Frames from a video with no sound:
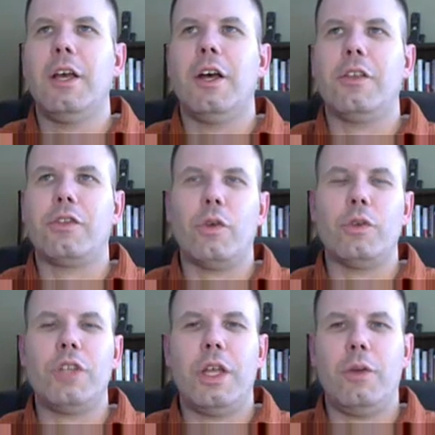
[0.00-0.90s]

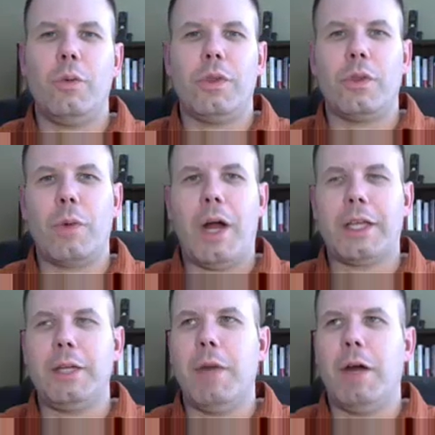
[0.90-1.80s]
associated with the
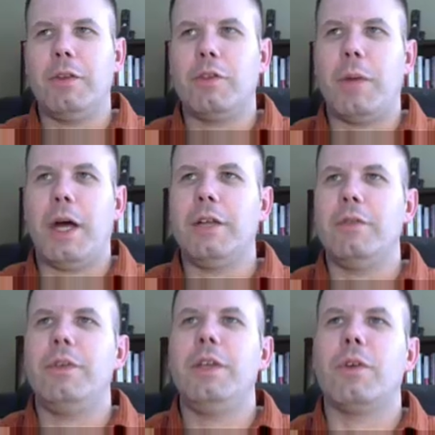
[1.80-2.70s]
Rocky Mountain spotted
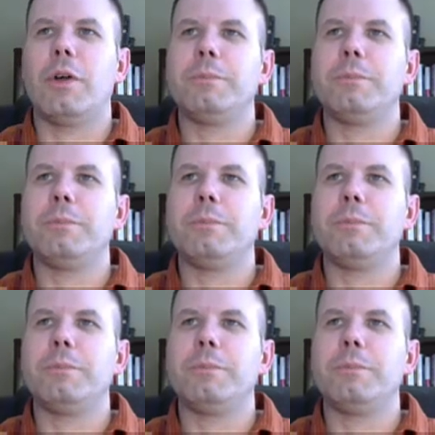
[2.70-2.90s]
fever.